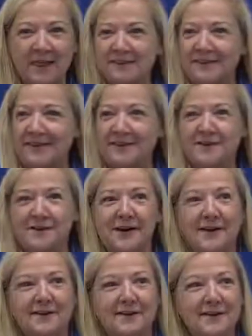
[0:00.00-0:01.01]
Is it getting your
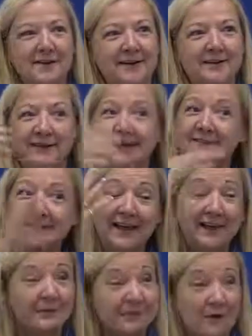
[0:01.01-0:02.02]
hair done?
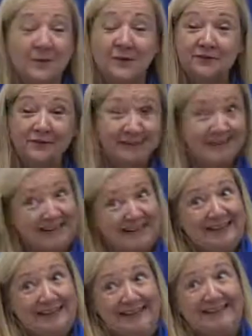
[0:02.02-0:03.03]
That's almost a
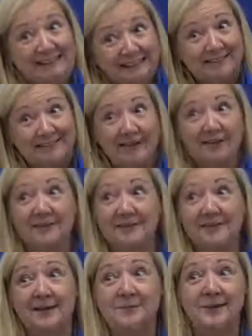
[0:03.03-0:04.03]
need on
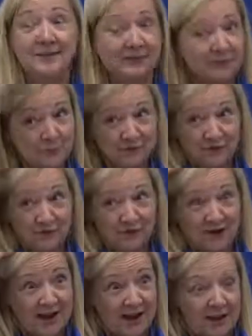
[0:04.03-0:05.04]
some of us with the
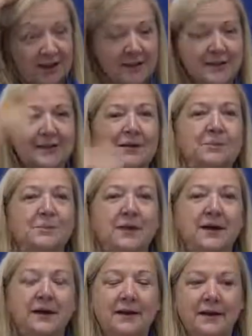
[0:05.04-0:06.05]
gray,
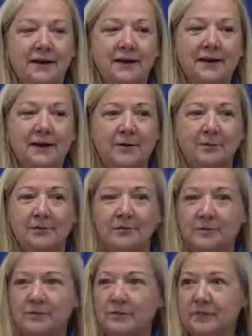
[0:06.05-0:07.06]
but
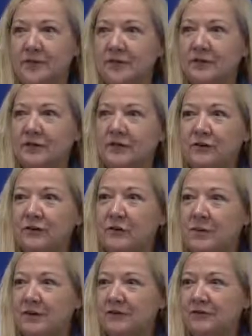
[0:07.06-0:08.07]
you're
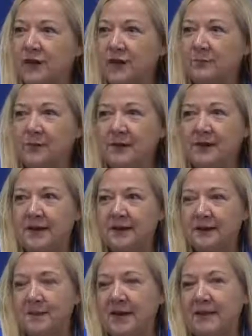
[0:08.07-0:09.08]
going
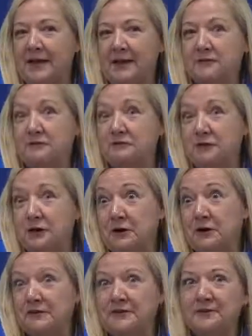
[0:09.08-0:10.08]
shopping, you buy that
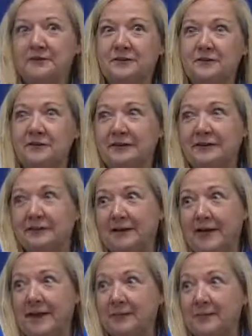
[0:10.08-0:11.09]
shirt that you really
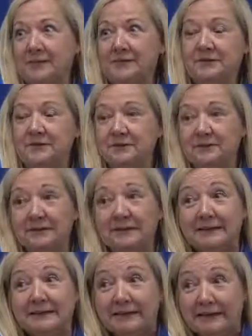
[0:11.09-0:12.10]
like, but you didn't
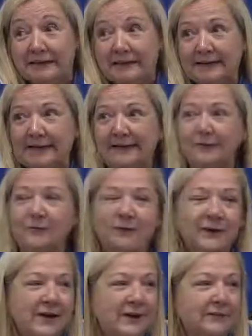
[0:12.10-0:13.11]
really need it.
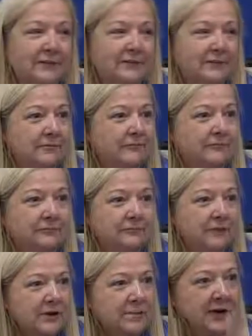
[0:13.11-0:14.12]
What else?
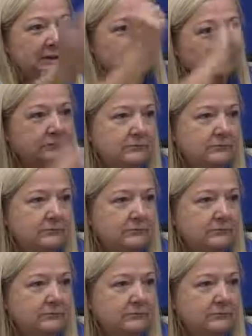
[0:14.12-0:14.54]
What do you buy?